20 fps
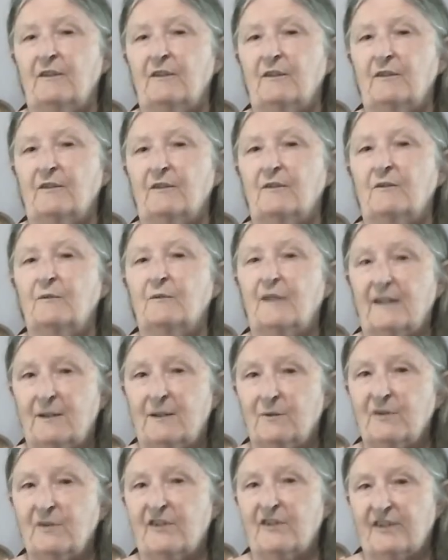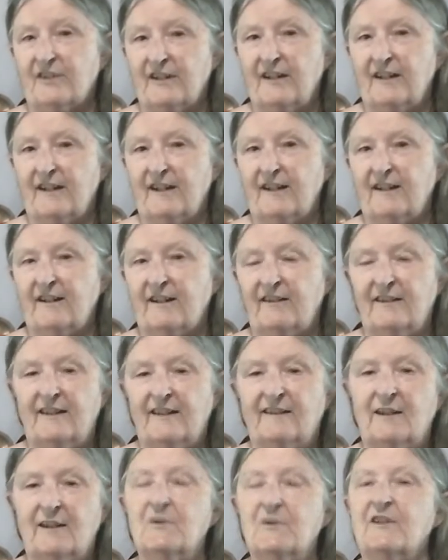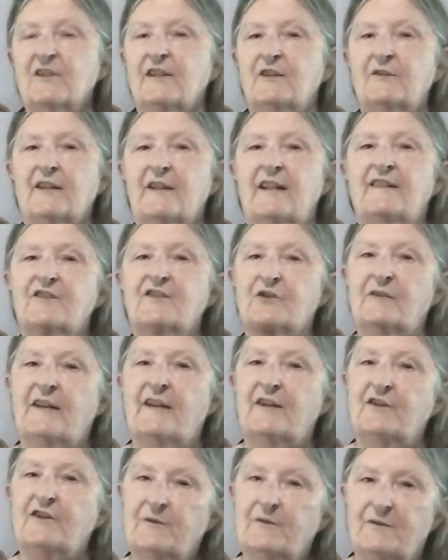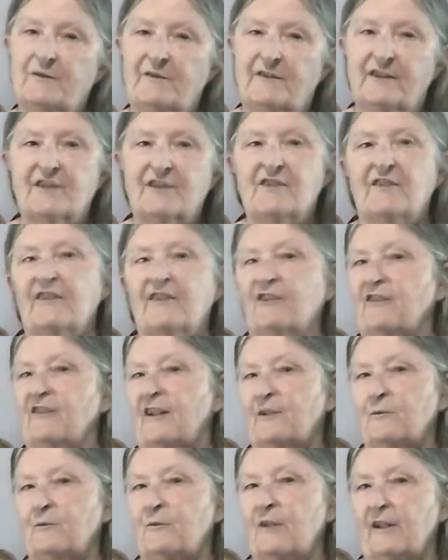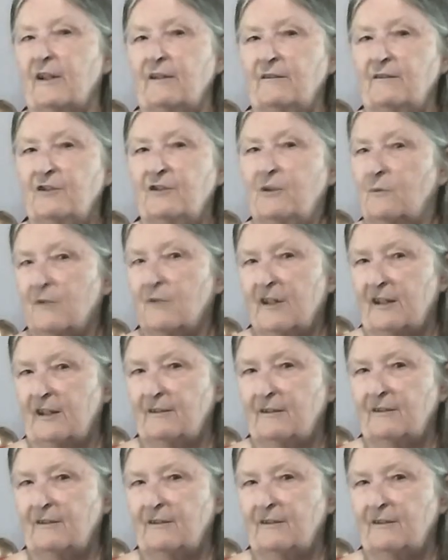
what I was saying, and then I would say, okay, so now you do this, and they're like, what? Do what?